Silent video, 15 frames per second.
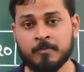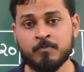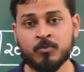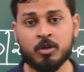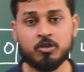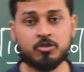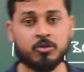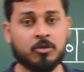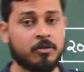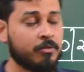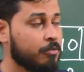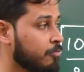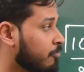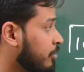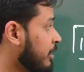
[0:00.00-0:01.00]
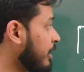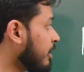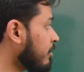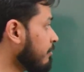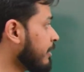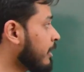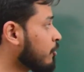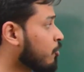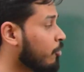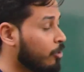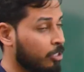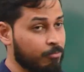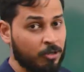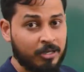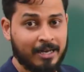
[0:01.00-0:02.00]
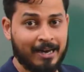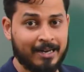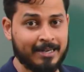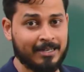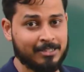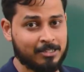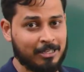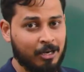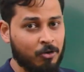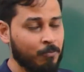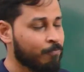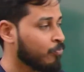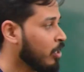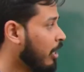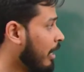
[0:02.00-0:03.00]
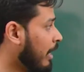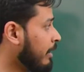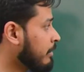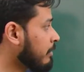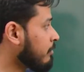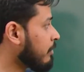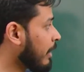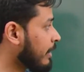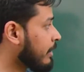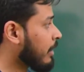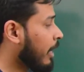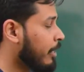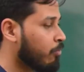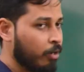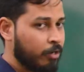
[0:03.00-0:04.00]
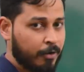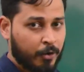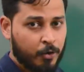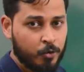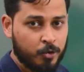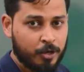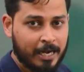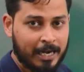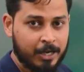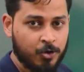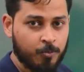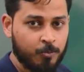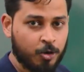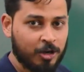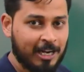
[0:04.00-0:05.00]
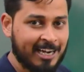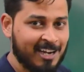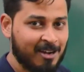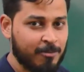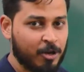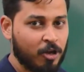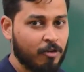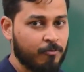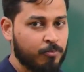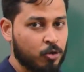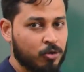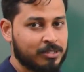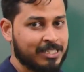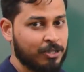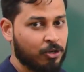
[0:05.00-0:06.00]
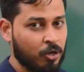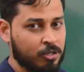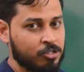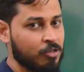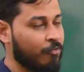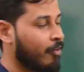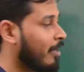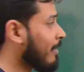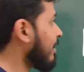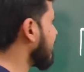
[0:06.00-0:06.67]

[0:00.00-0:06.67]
So here we are talking about arrays now, and like I wanted to tell you about a little bit of pros and cons of arrays